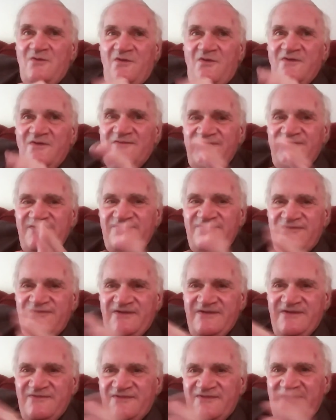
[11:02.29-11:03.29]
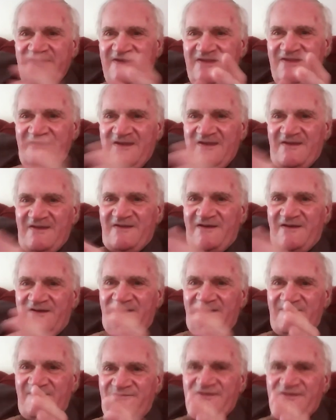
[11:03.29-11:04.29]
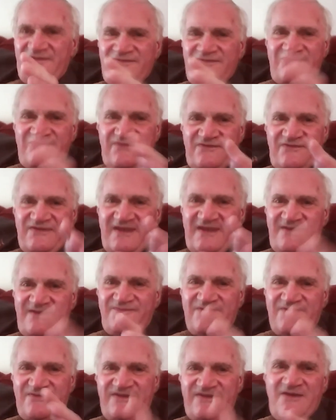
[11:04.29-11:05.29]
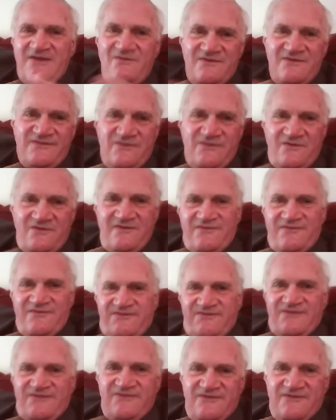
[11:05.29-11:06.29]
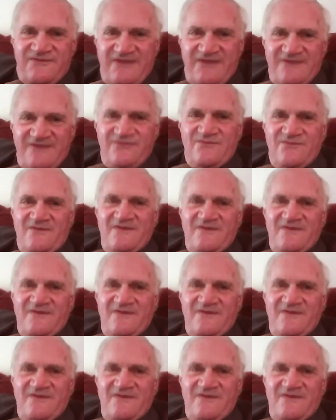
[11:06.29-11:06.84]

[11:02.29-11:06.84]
all of these things that uh, businesses have to deal with in order to be successful?